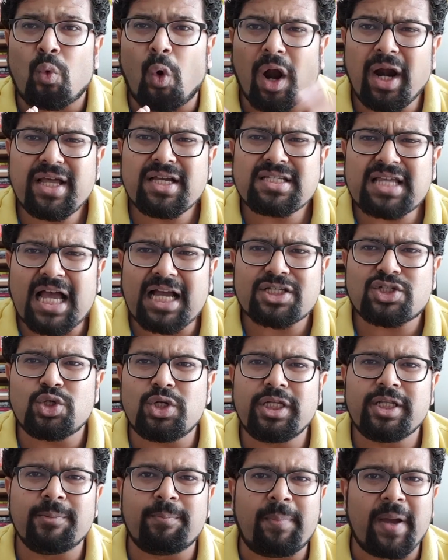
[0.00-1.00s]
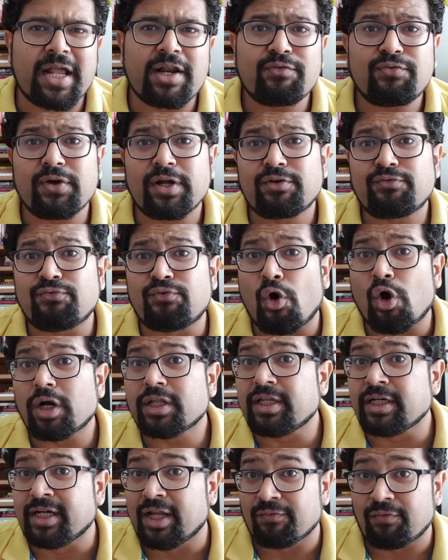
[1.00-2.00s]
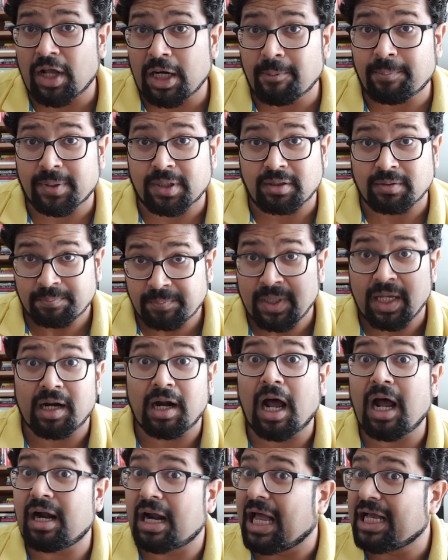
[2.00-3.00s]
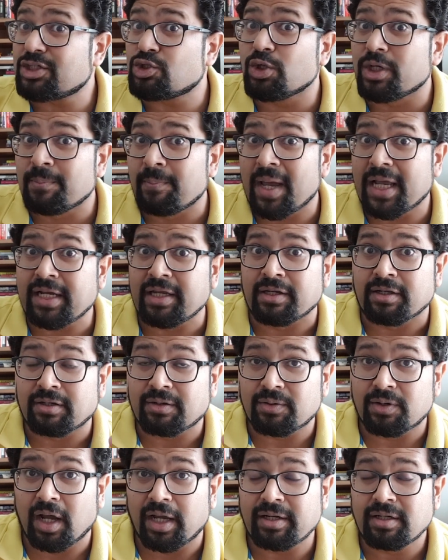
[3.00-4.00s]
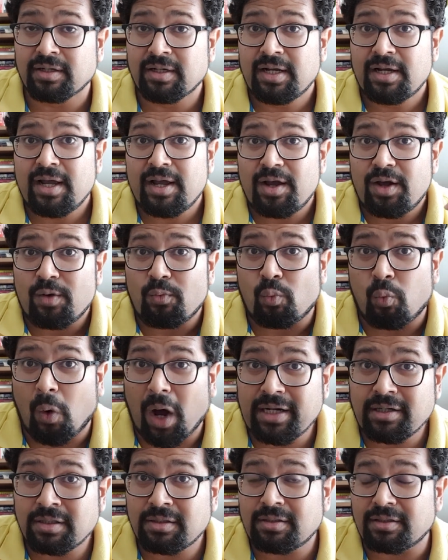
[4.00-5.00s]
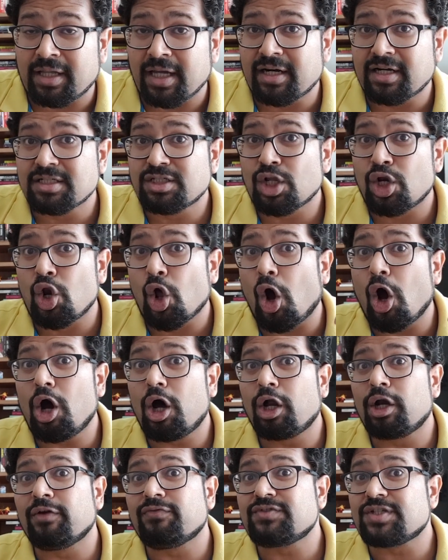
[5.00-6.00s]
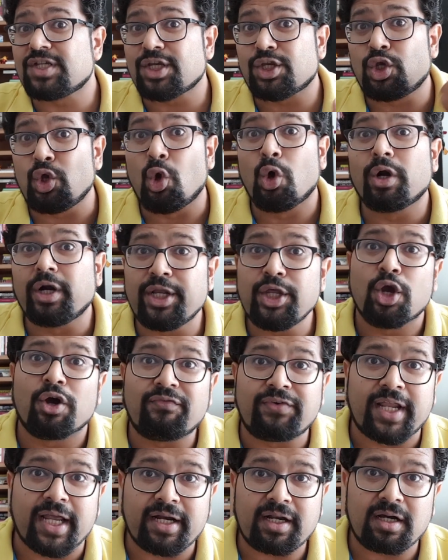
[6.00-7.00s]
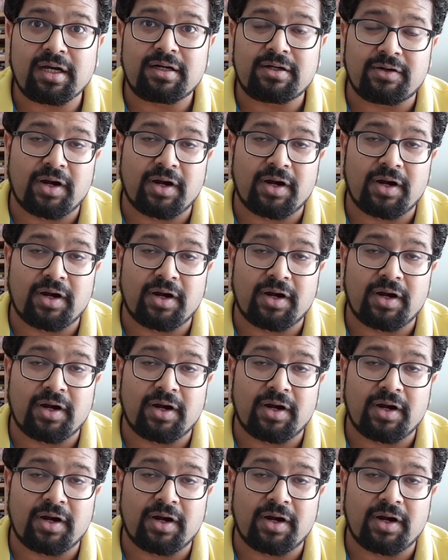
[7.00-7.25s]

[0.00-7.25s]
What is actually the benefit for the developer? There are actually many, right? One, there is a lot of security of data,